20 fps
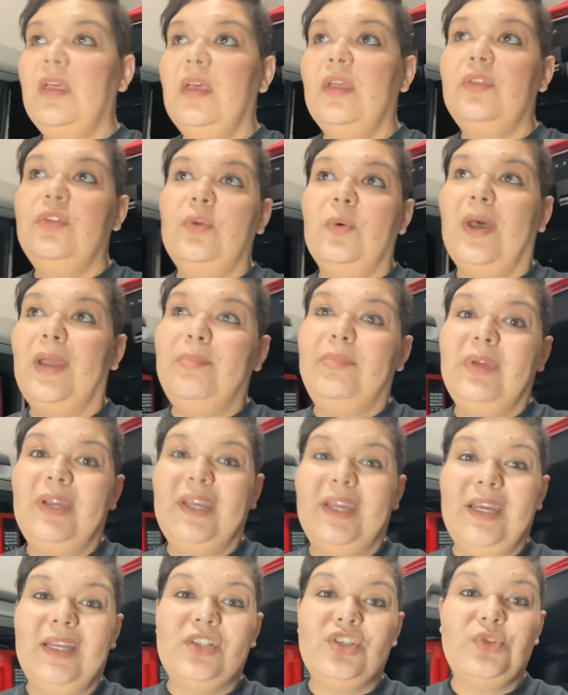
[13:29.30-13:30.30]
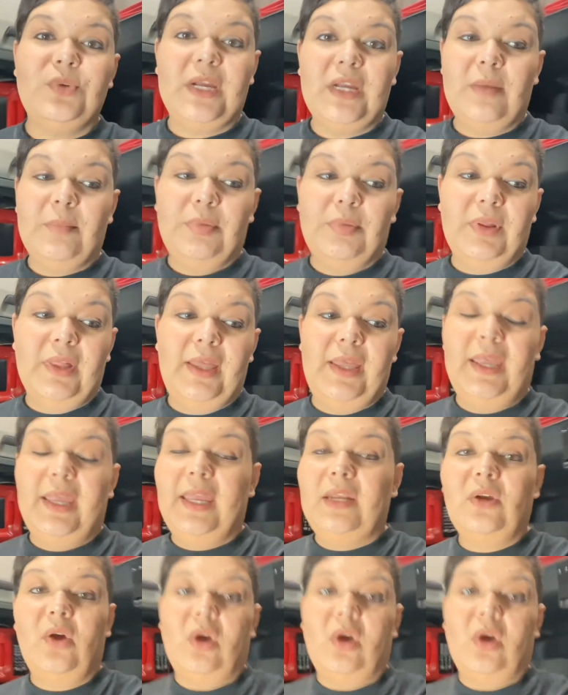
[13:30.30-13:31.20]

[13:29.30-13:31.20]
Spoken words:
do I bitch? Do I complain?